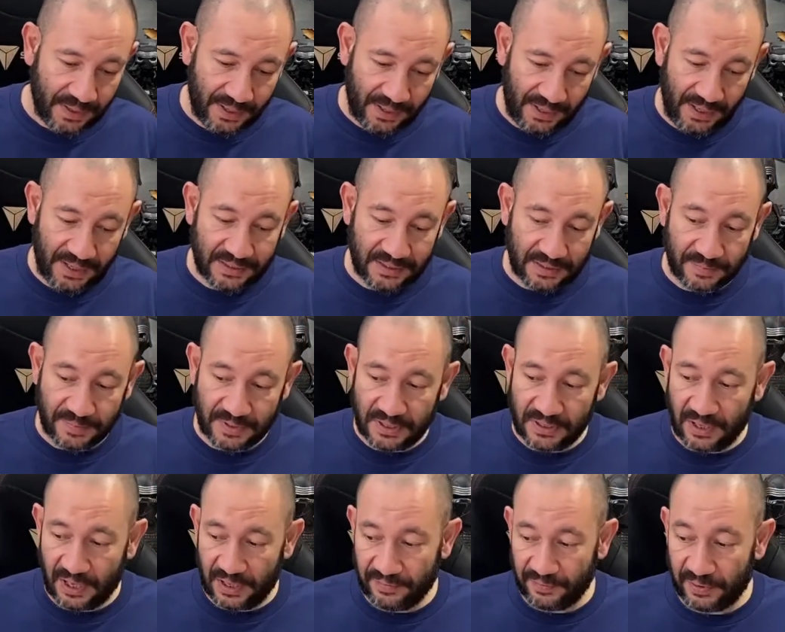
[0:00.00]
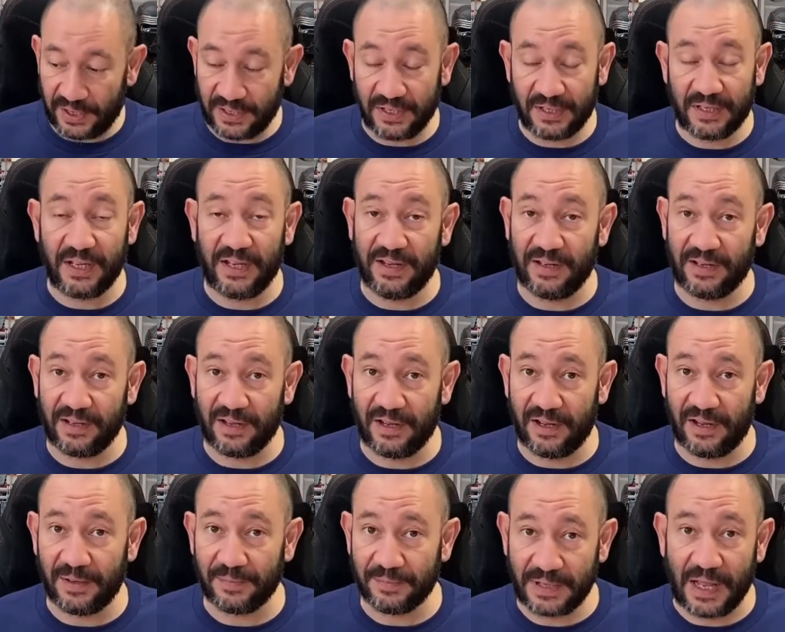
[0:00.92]
Is the Knight Rider kit
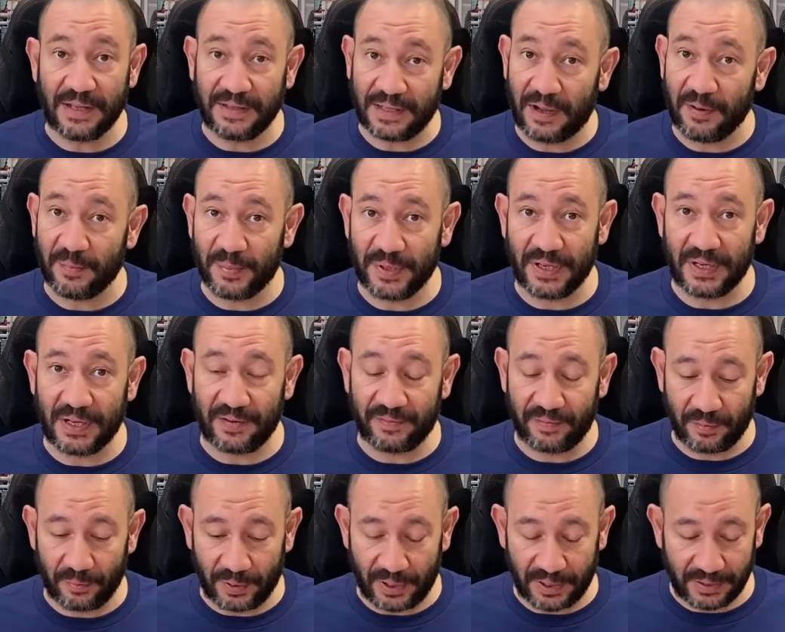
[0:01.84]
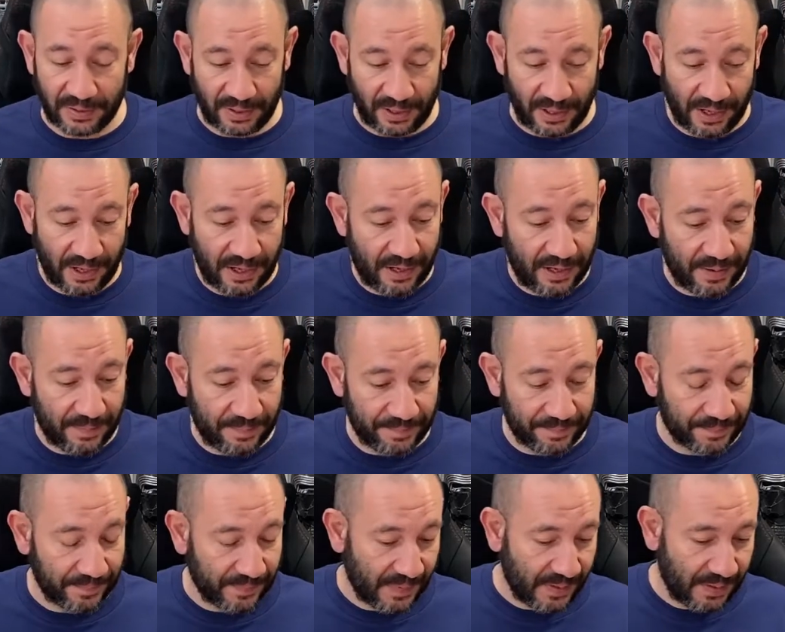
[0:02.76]
car. That would be another one.
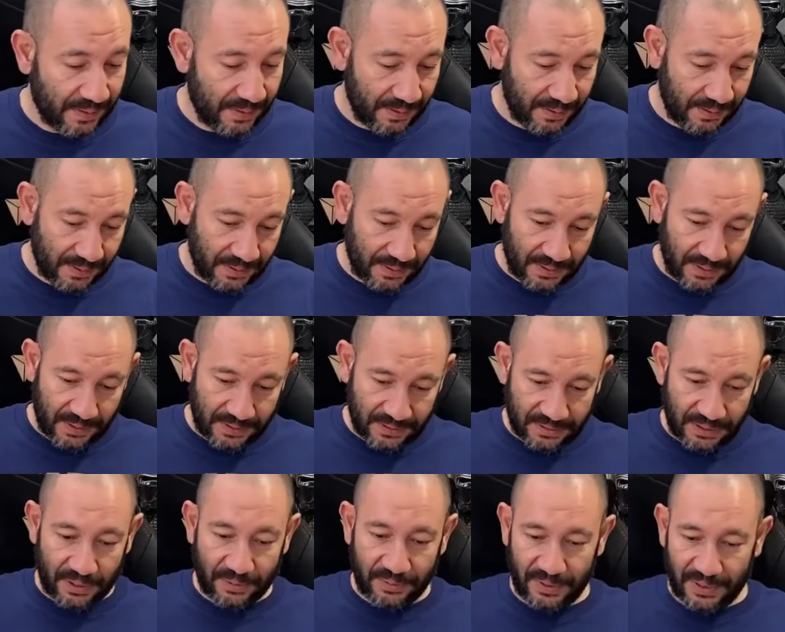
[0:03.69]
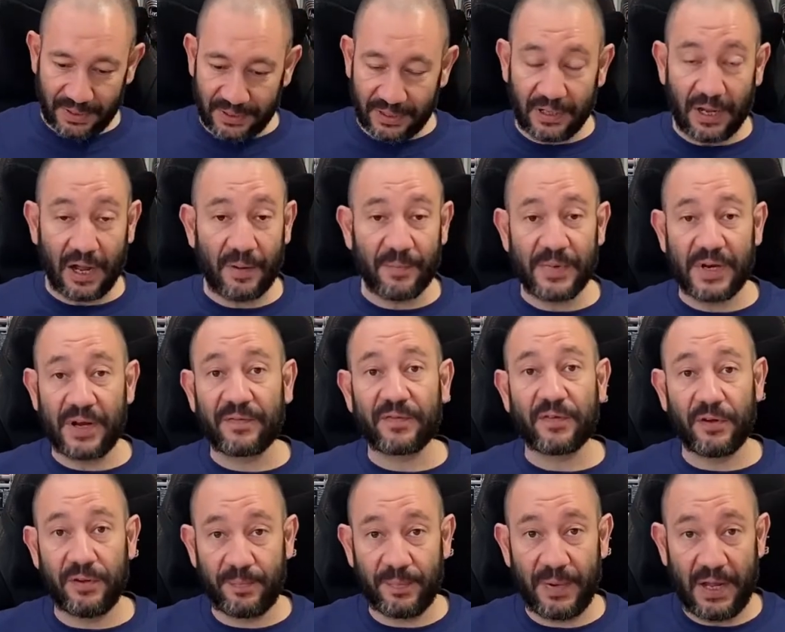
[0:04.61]
So I mean, I've
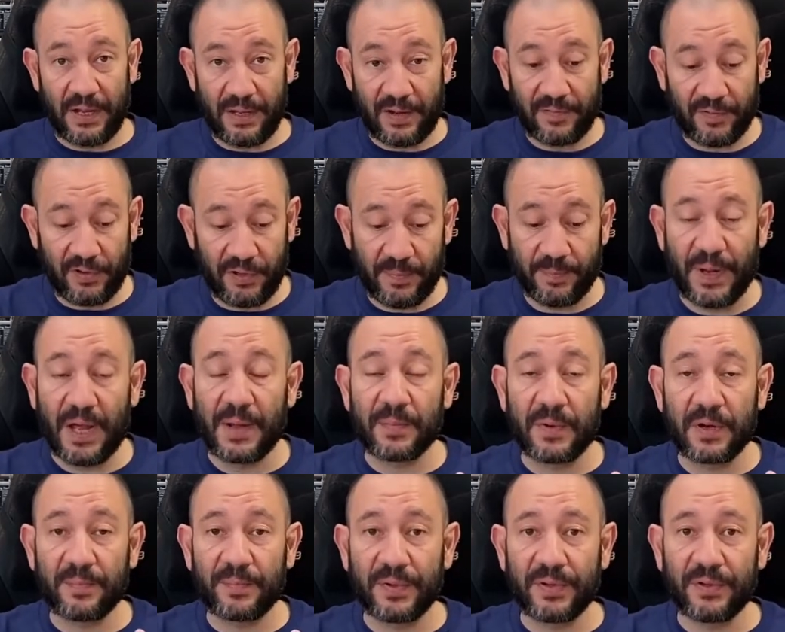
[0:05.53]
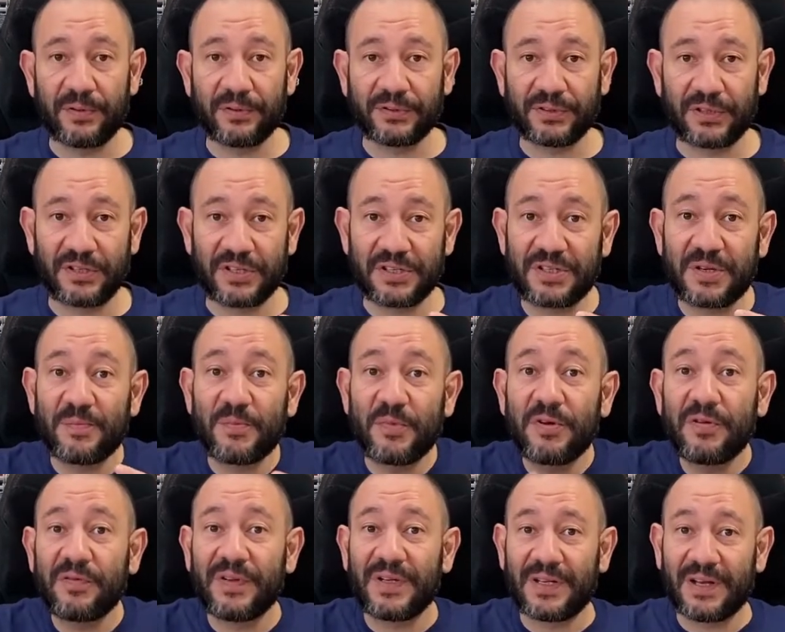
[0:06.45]
got the Batmobile. So just the
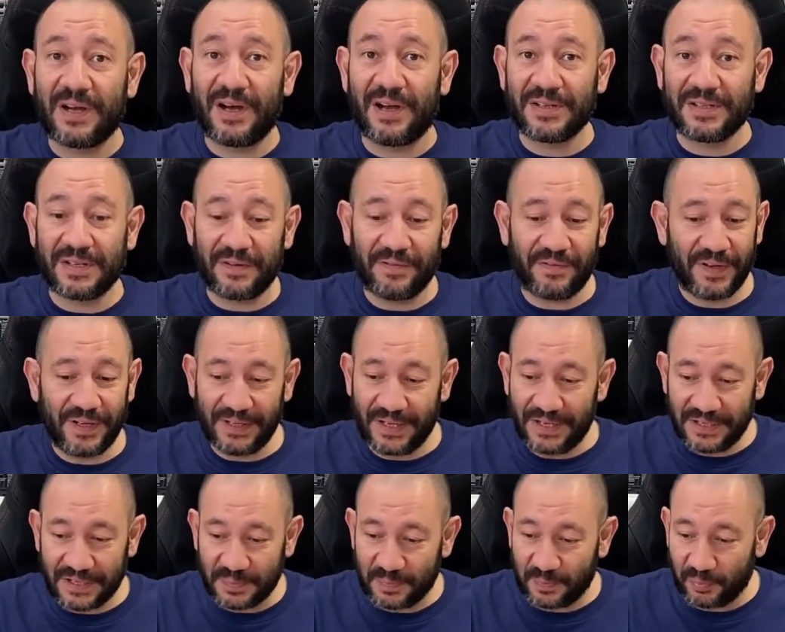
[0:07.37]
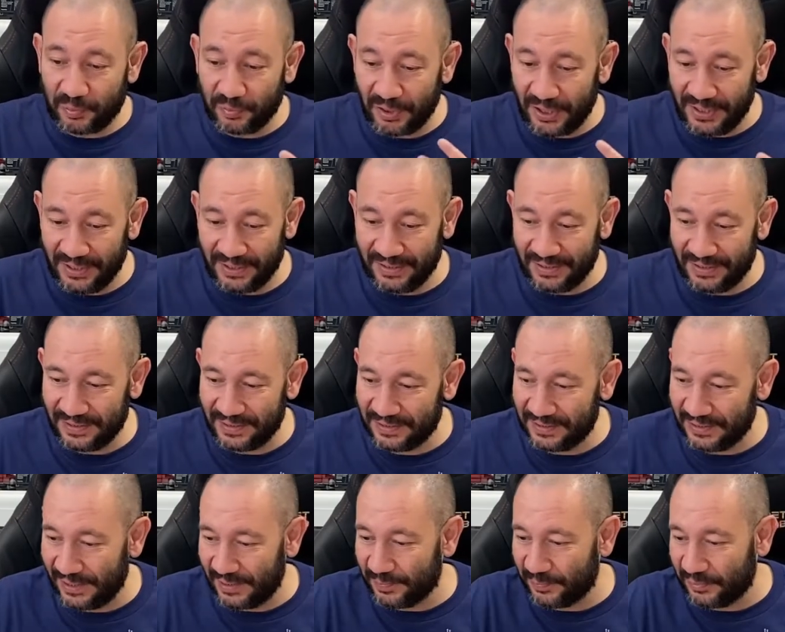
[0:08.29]
movie cars, I think they're just brilliant.
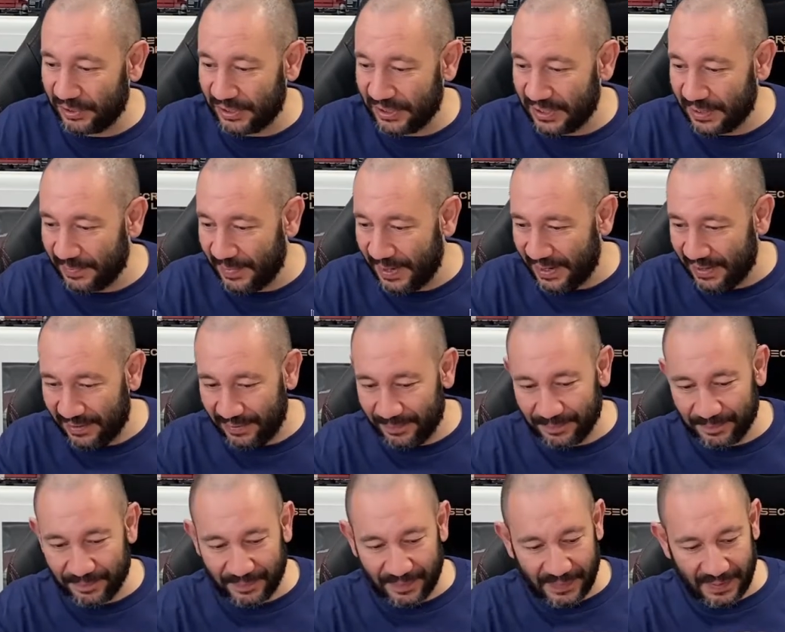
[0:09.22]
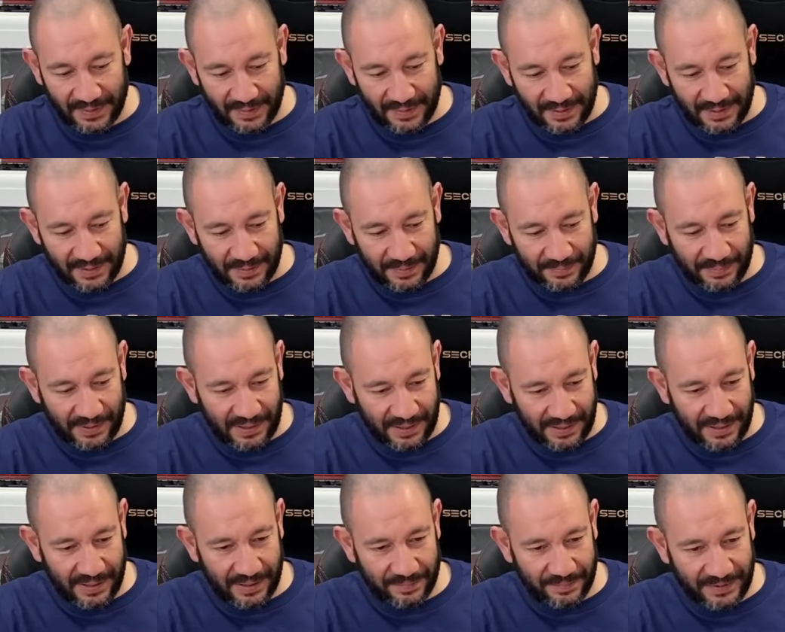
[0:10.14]
You know, bringing them out.
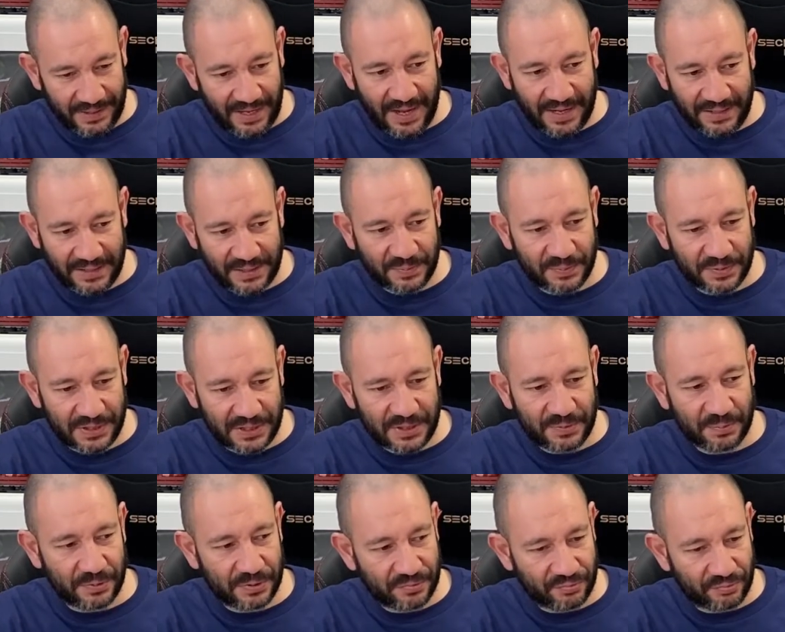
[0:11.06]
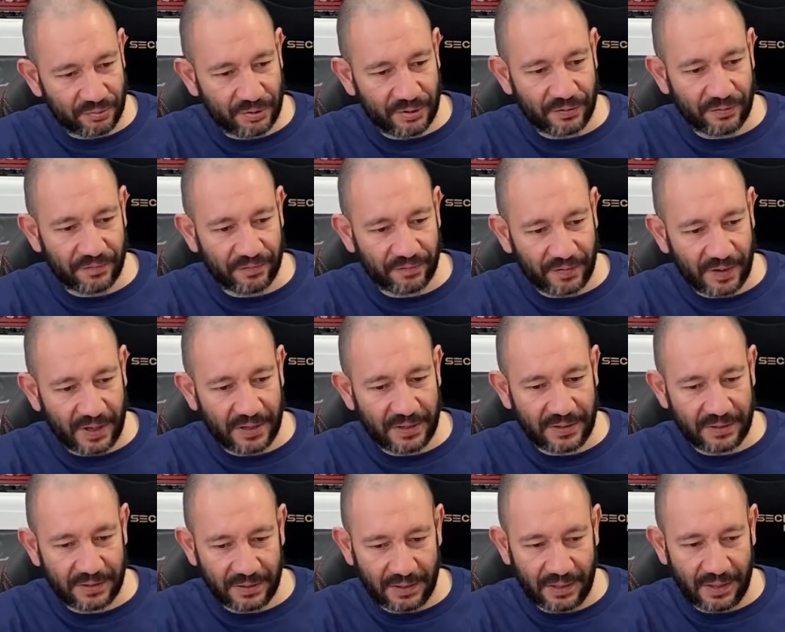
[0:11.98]
But yeah, this was real
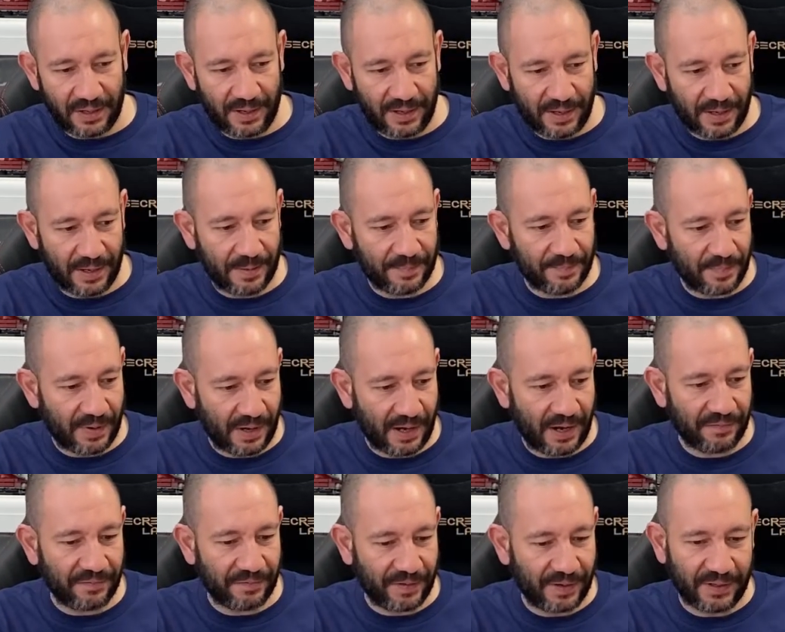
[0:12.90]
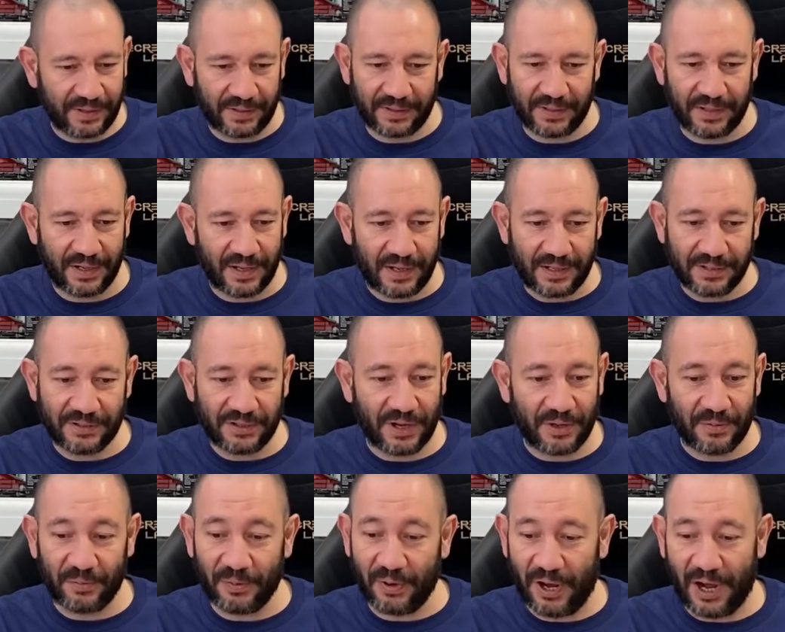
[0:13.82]
fun. I think. Do you
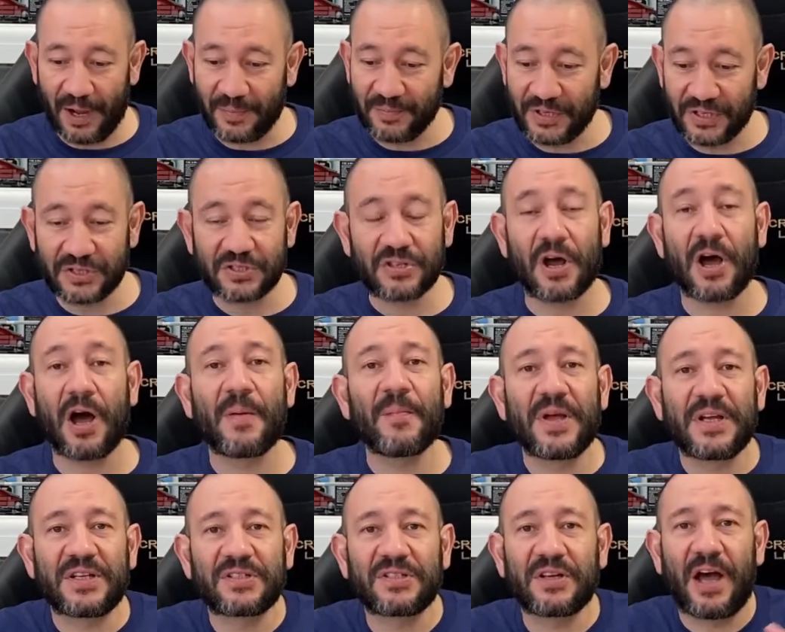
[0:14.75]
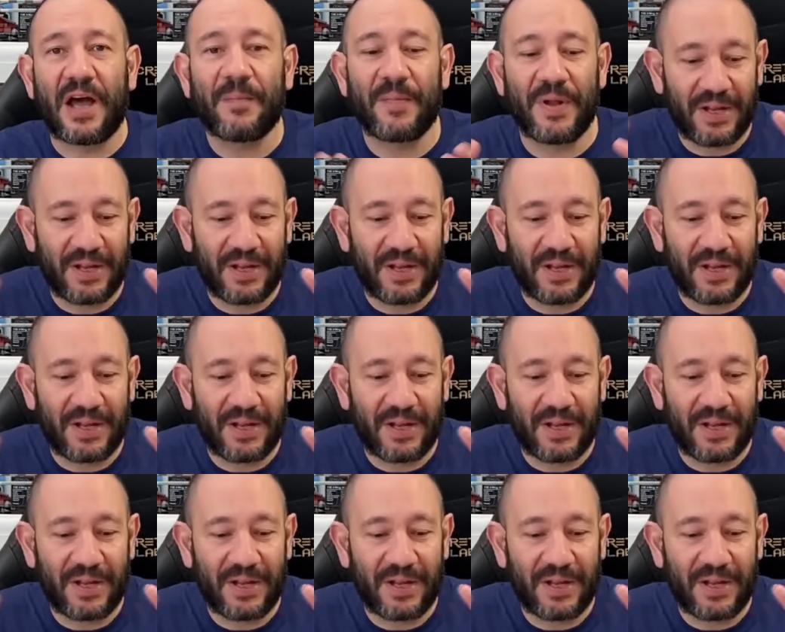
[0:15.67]
know what? I'm excited.